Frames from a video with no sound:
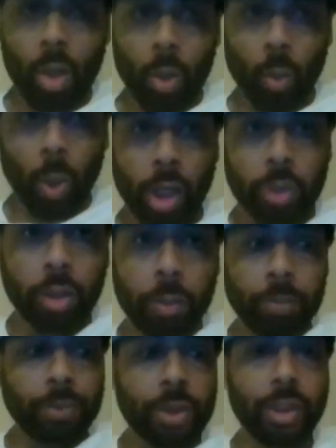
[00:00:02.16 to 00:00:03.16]

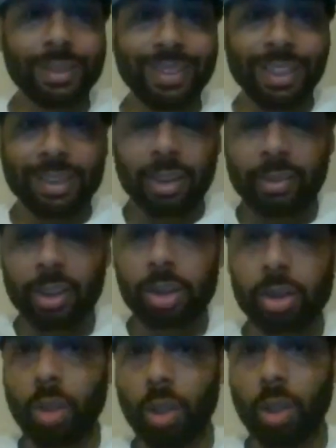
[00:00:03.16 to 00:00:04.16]
Welcome to this latest
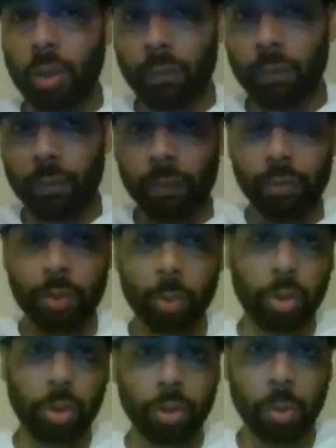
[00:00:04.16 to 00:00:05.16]
edition of the
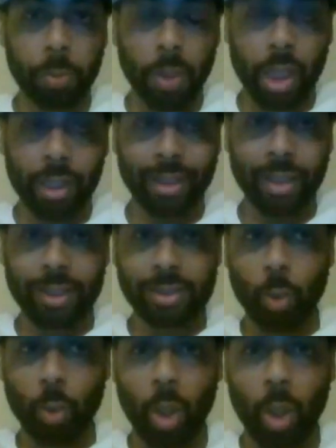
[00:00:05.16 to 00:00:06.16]
Ril Dil podcast,
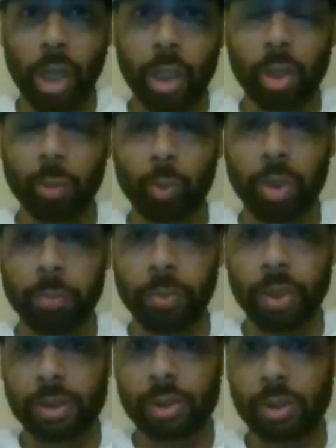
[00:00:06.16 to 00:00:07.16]
The Wire
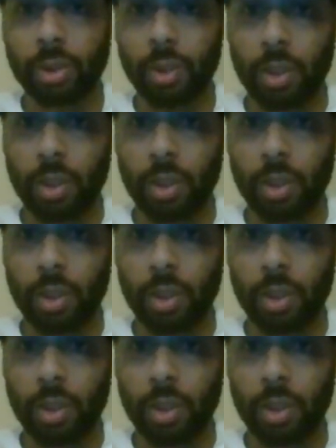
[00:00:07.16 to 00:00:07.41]
Remixed,